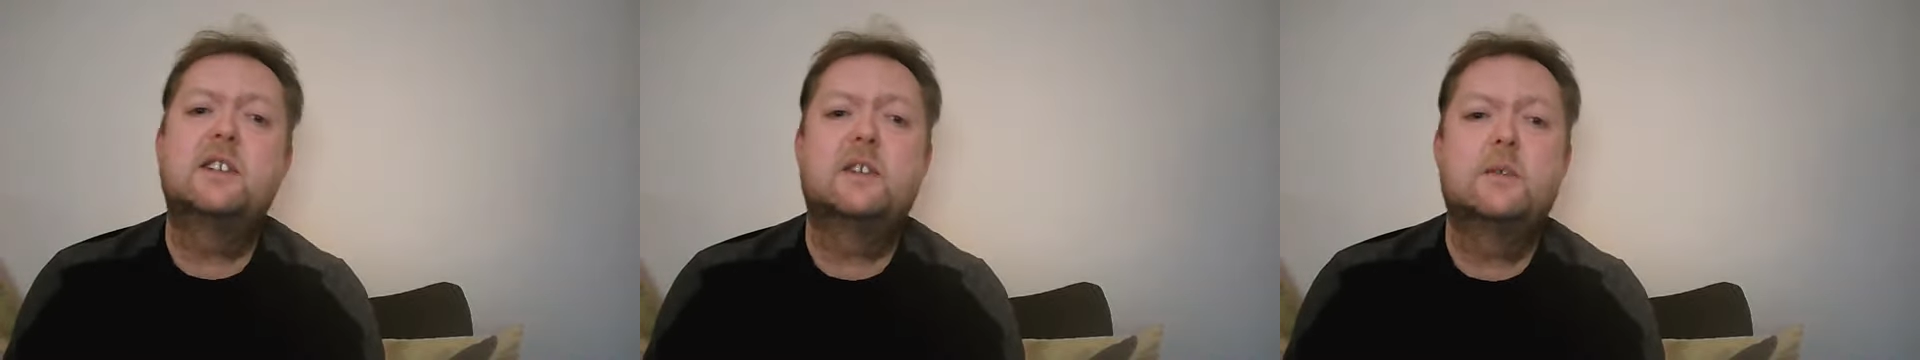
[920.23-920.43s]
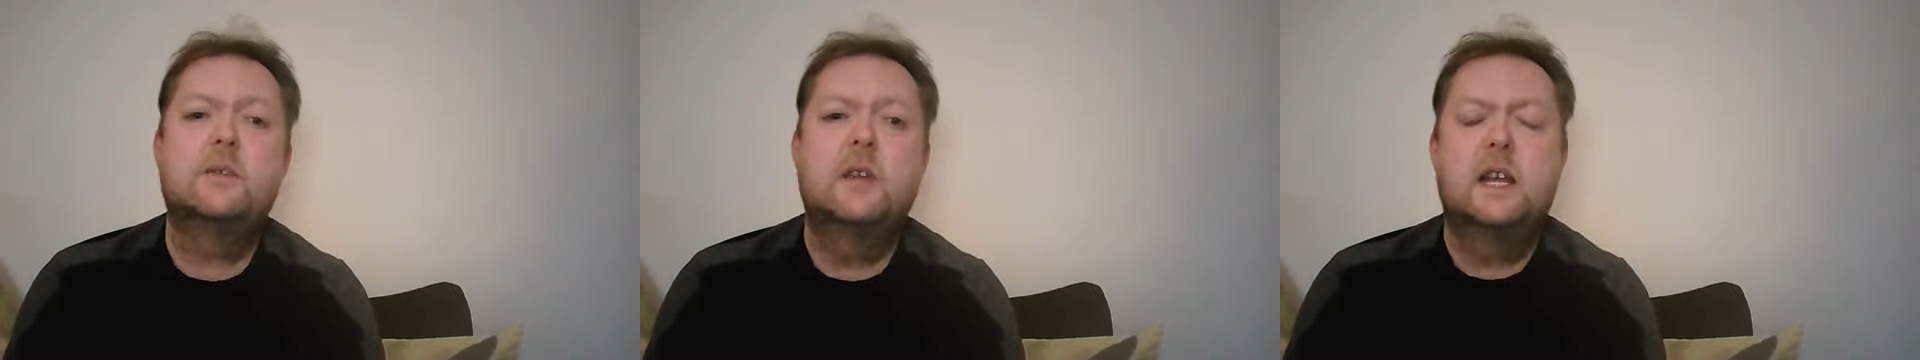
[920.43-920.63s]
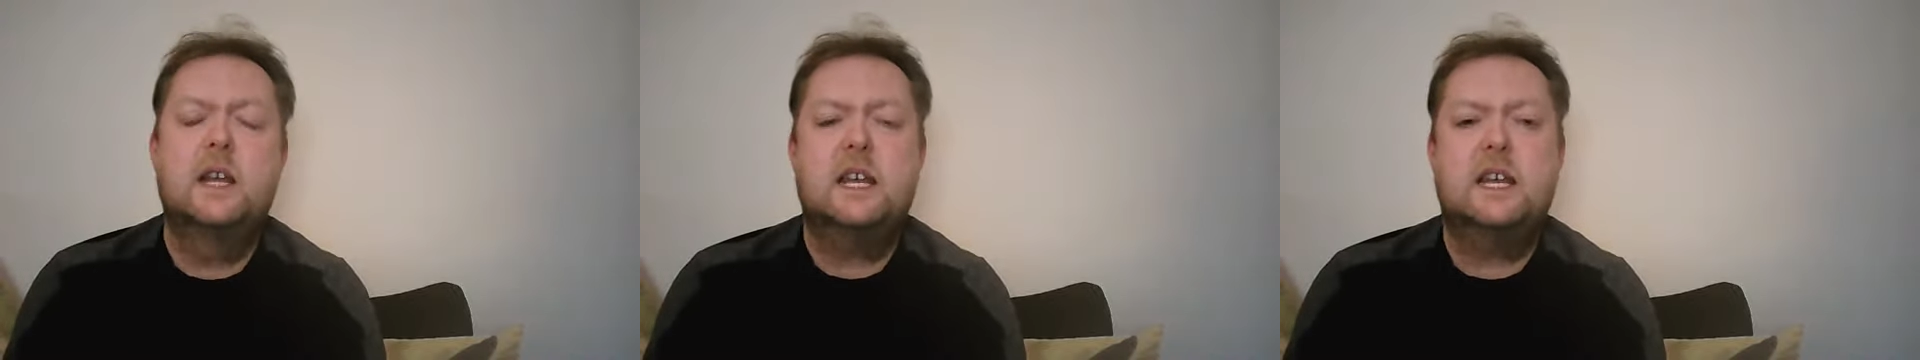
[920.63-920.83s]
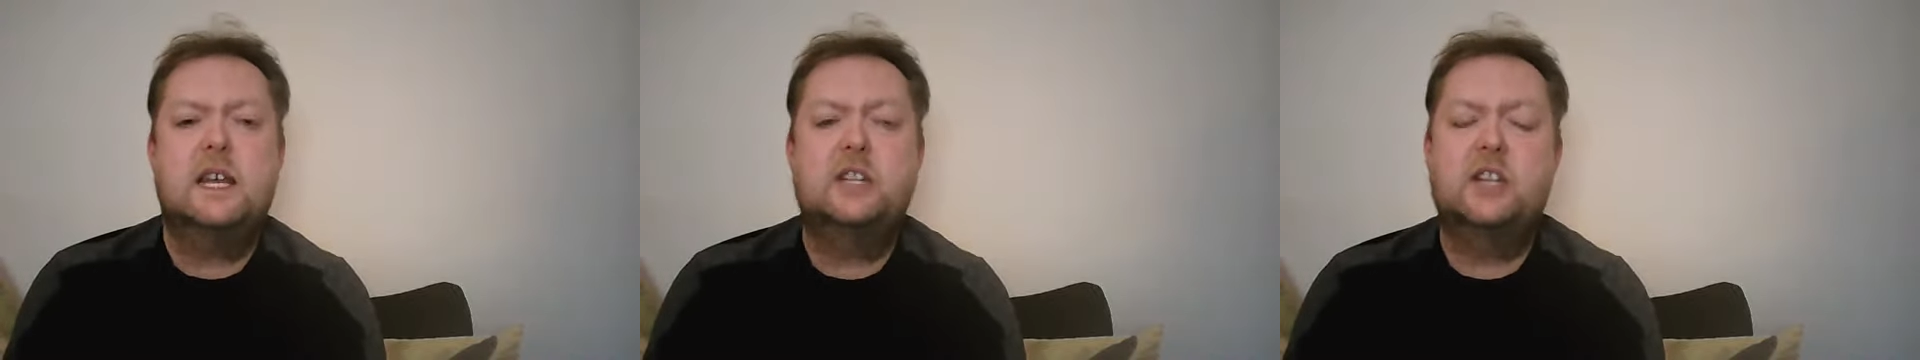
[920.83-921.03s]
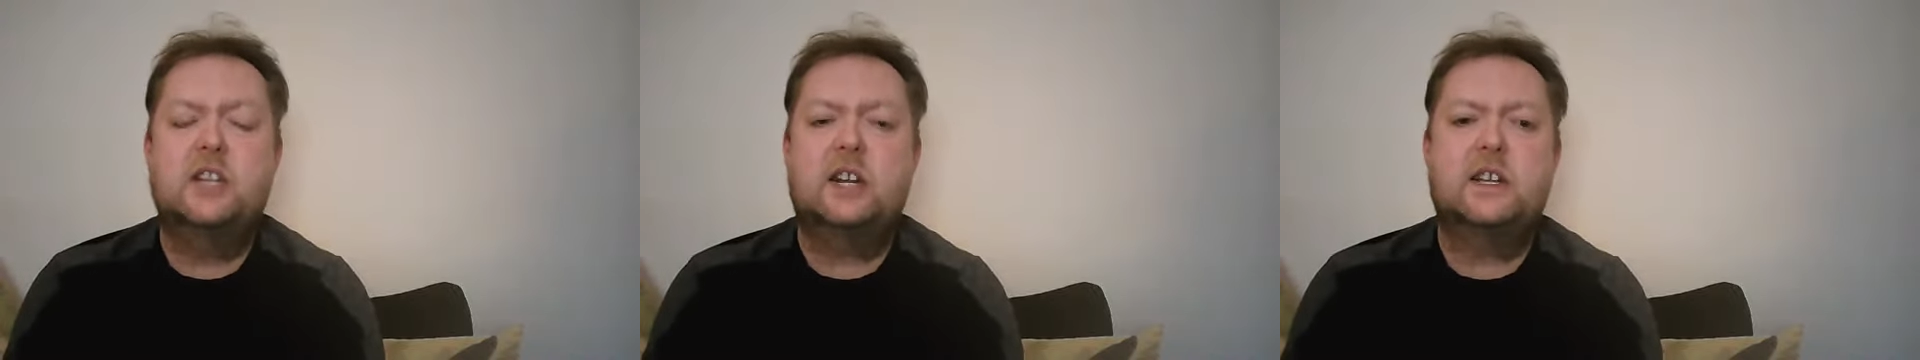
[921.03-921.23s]
do
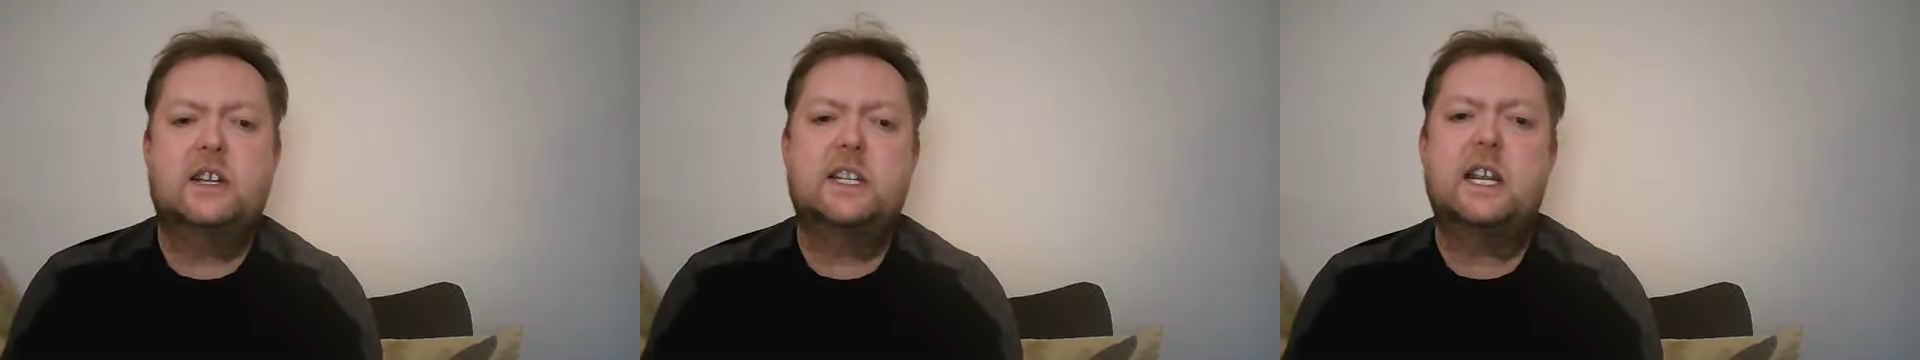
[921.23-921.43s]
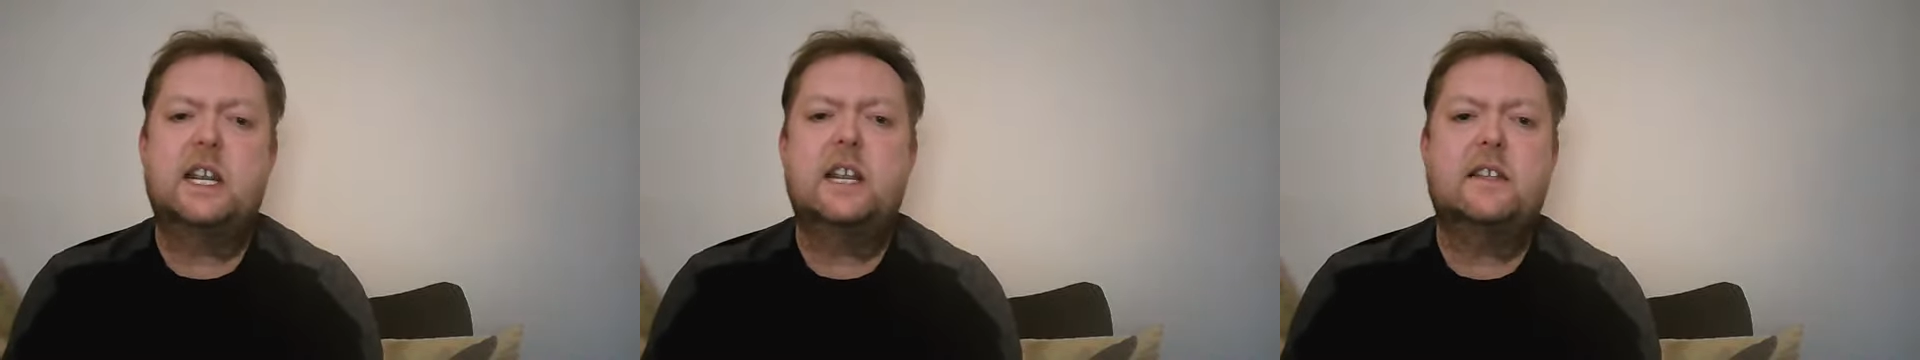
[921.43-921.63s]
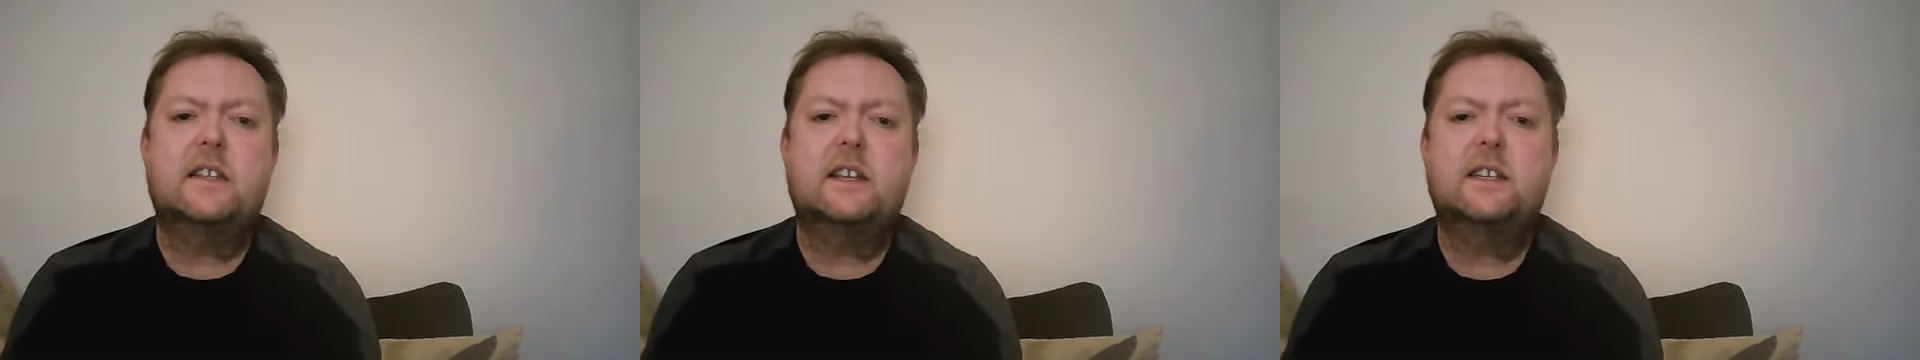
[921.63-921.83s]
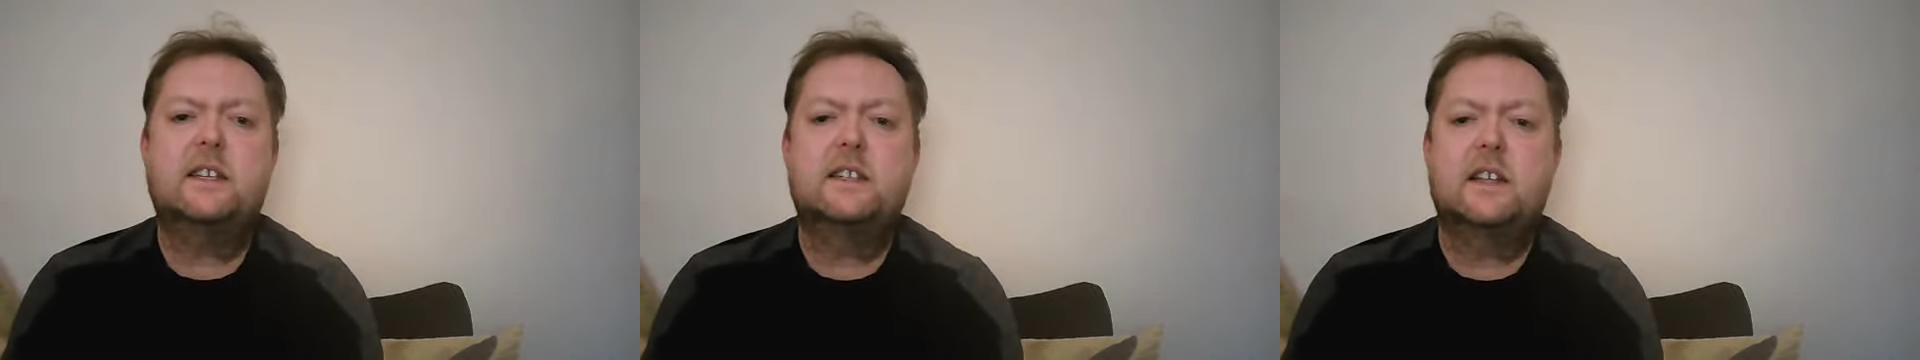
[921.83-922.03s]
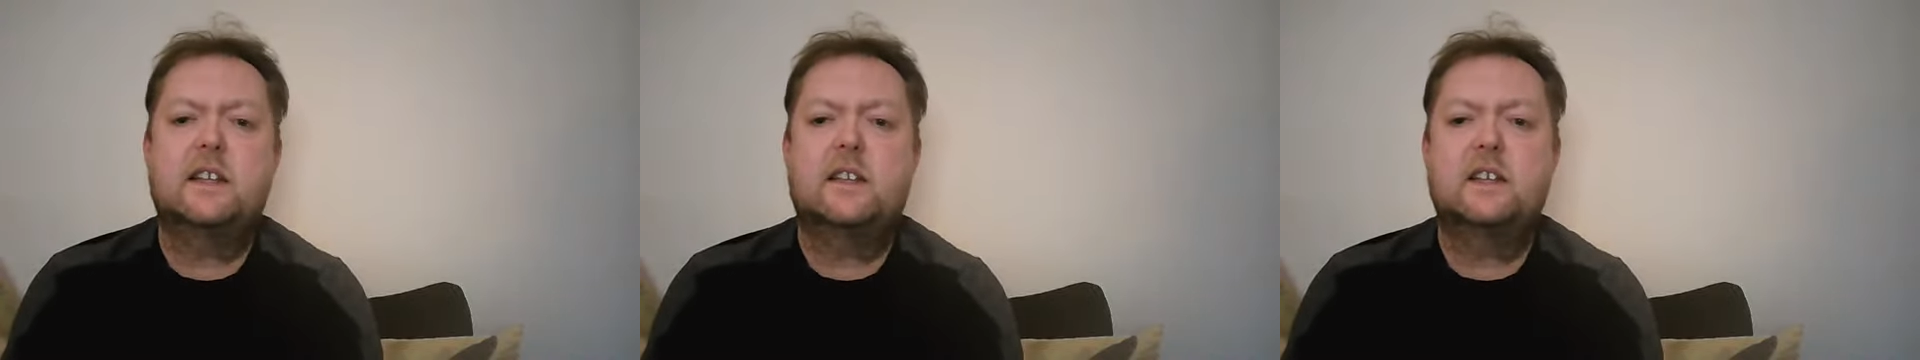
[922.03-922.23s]
is you can take
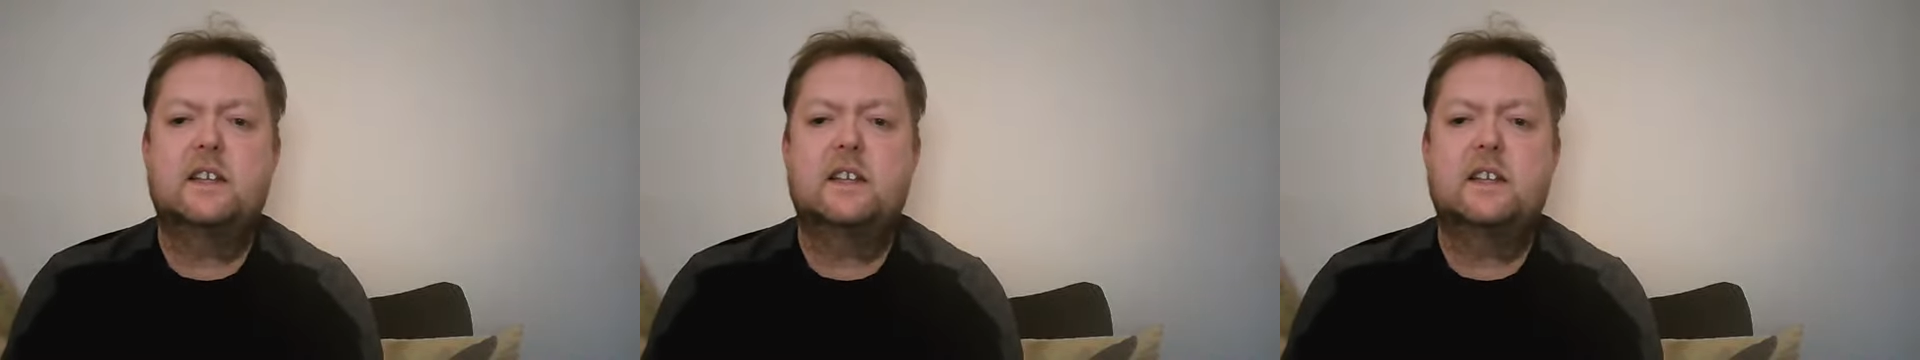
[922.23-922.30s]
these